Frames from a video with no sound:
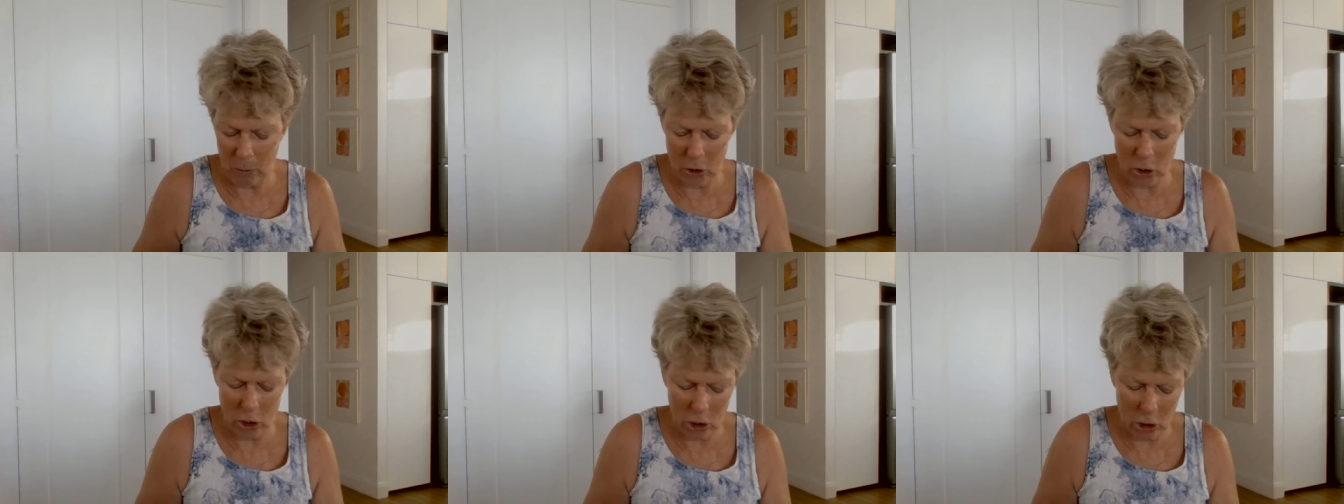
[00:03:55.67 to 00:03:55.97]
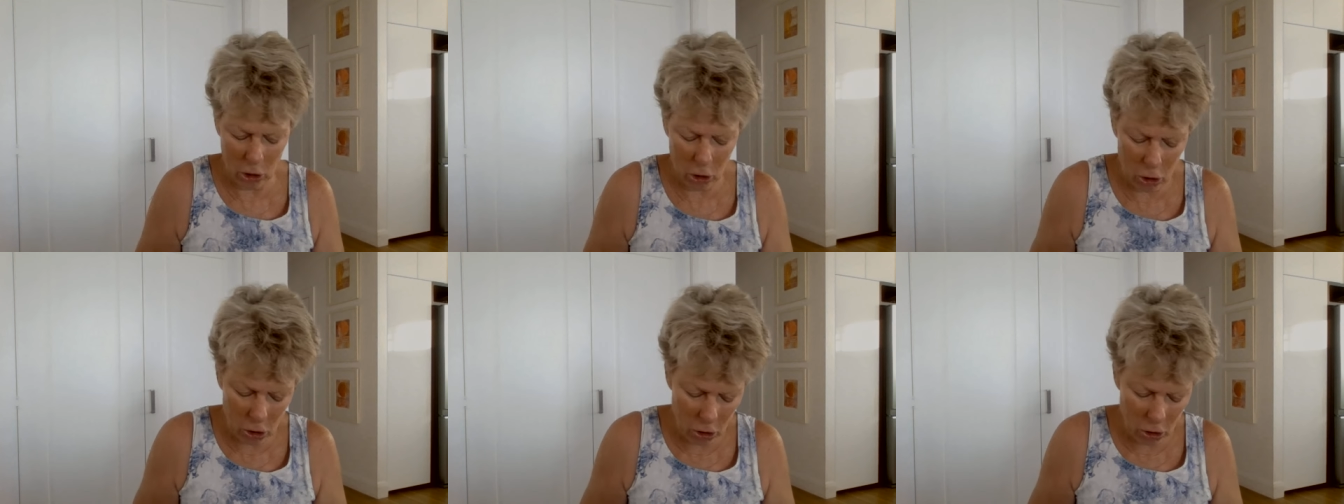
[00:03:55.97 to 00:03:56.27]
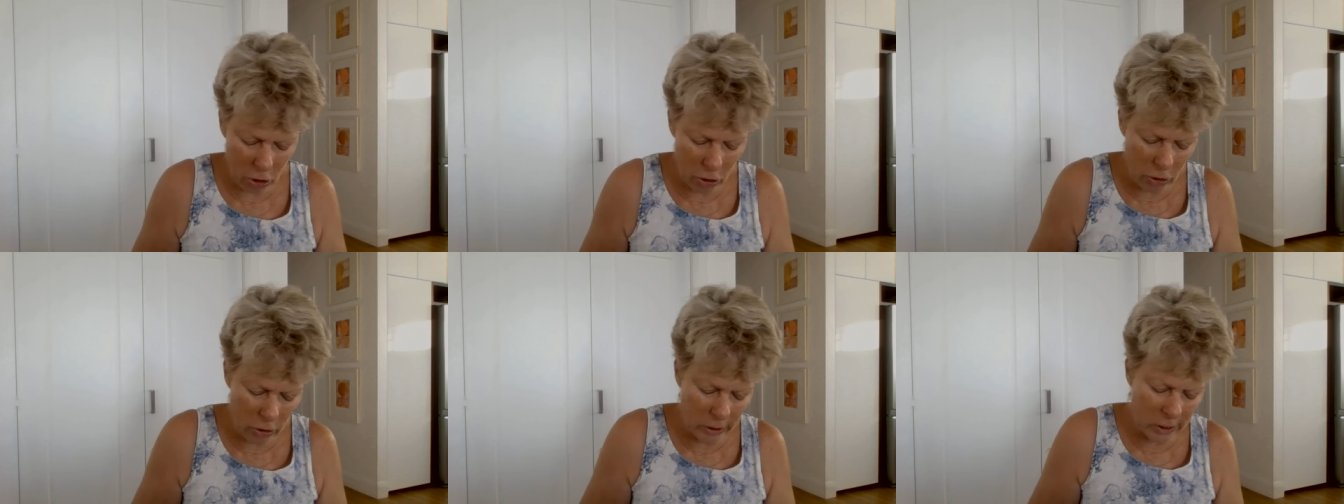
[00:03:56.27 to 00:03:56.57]
which
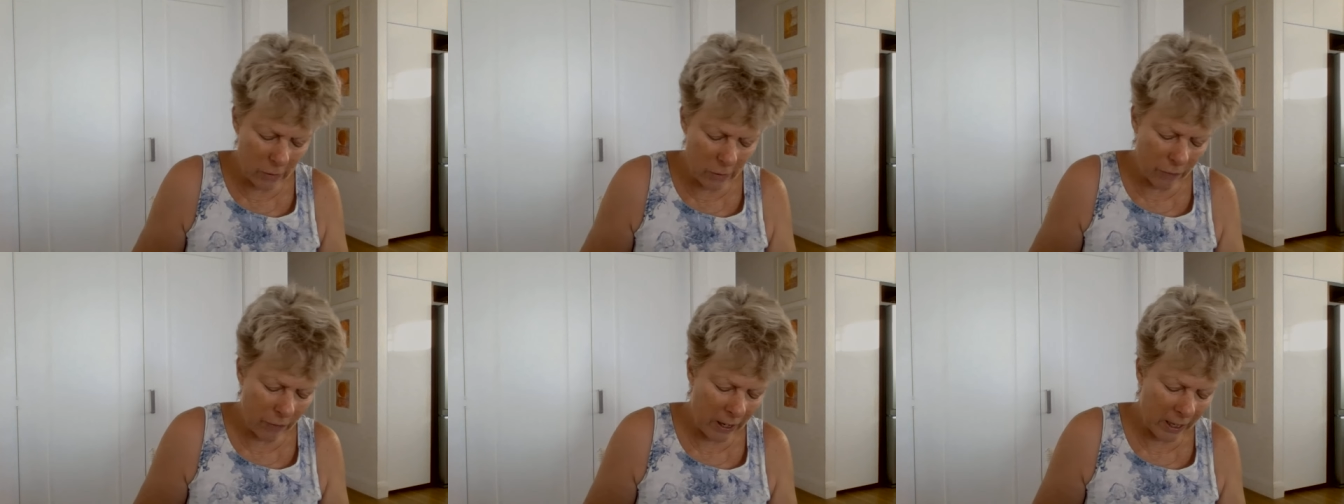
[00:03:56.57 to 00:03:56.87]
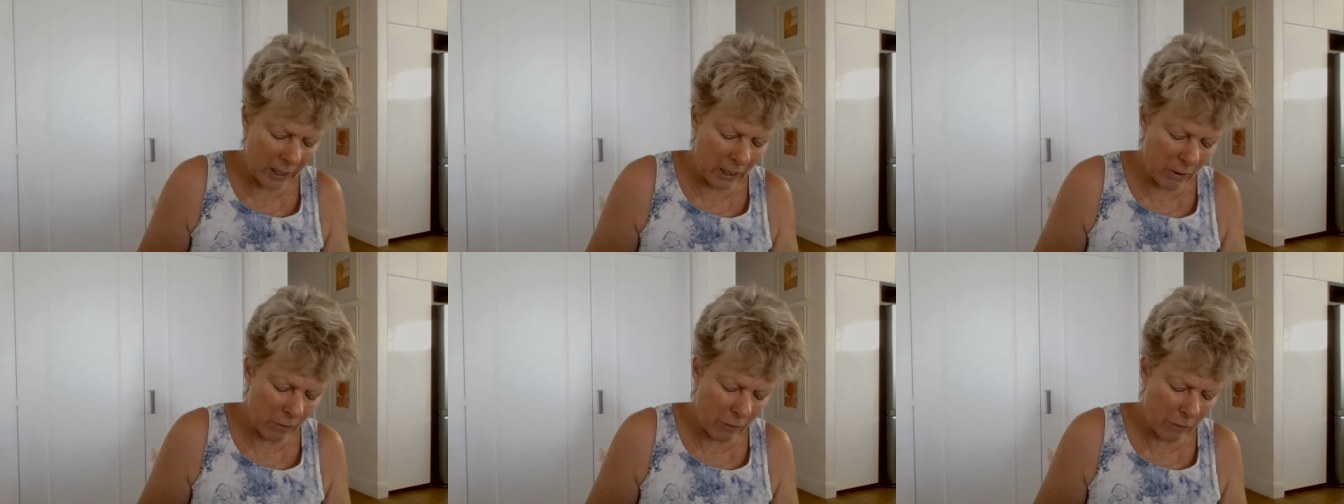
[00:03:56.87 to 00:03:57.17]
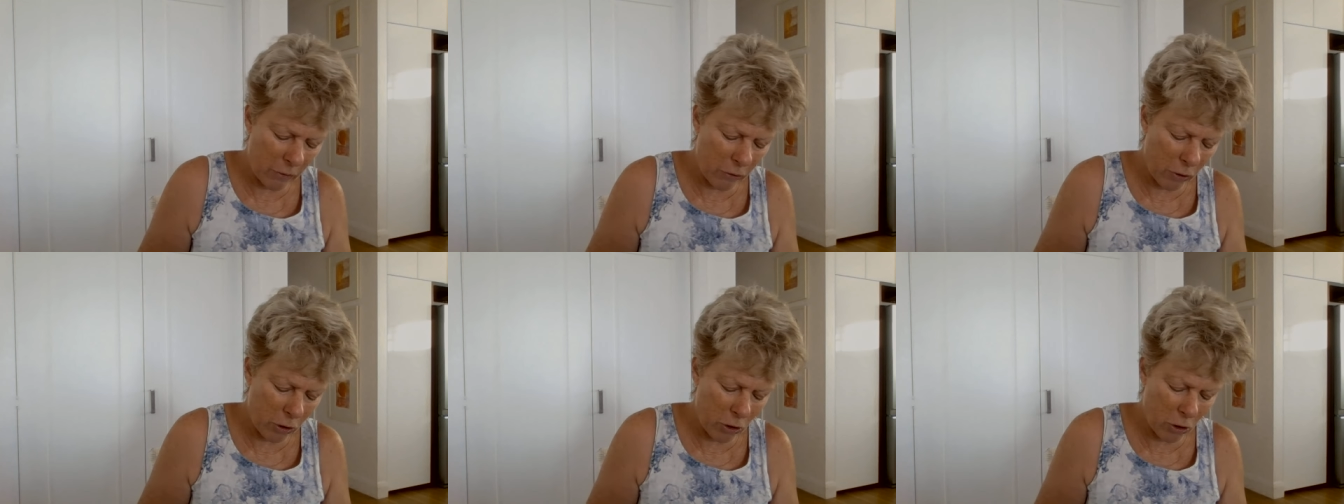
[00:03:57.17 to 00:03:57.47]
includes funding
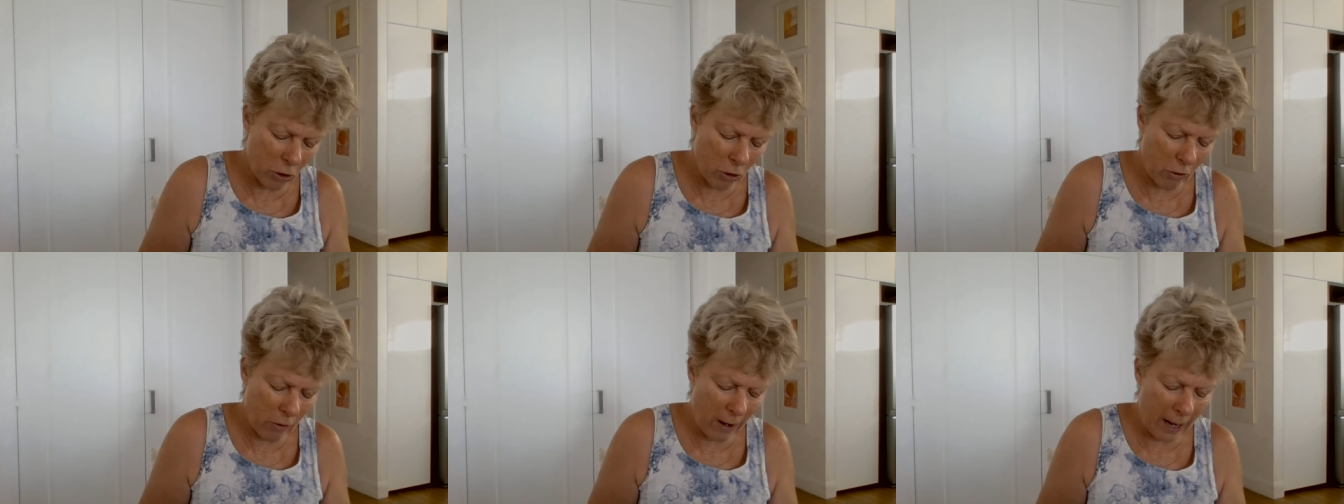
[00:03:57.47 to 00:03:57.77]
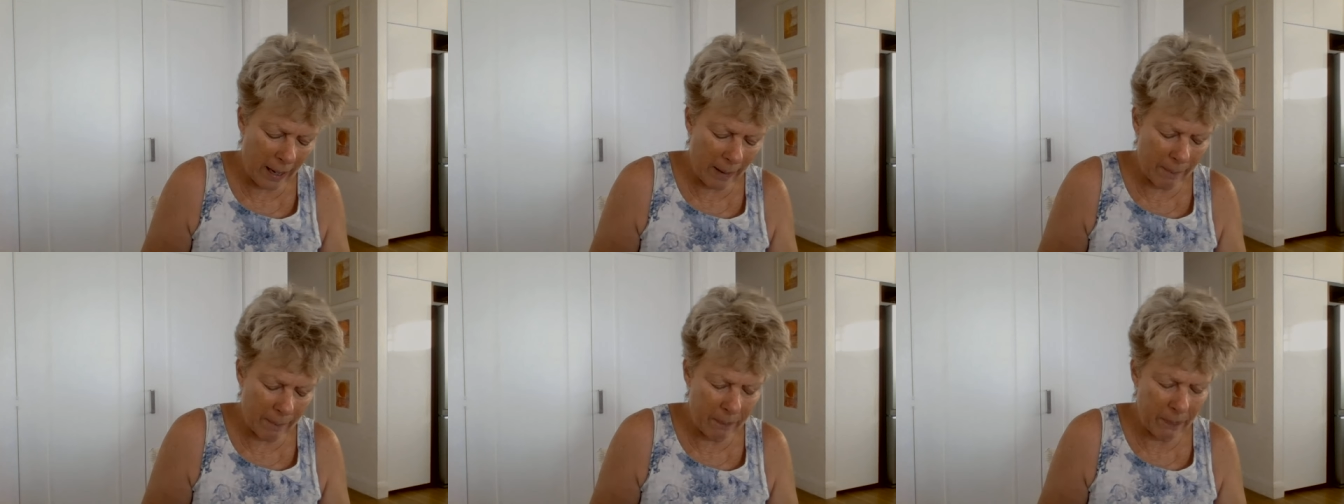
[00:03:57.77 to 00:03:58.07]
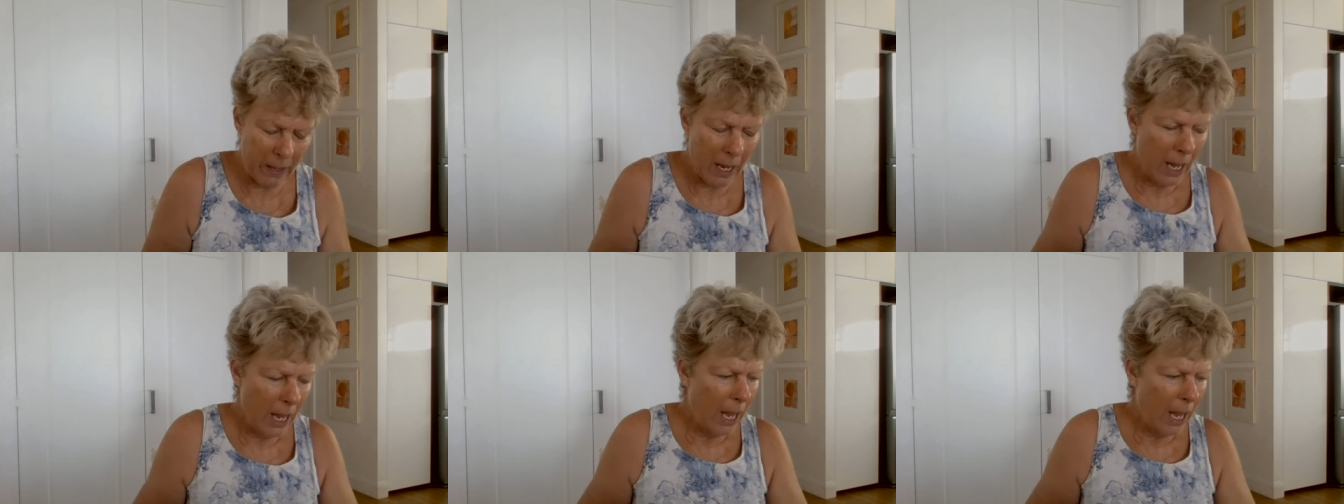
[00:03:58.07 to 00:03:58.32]
for Ukraine.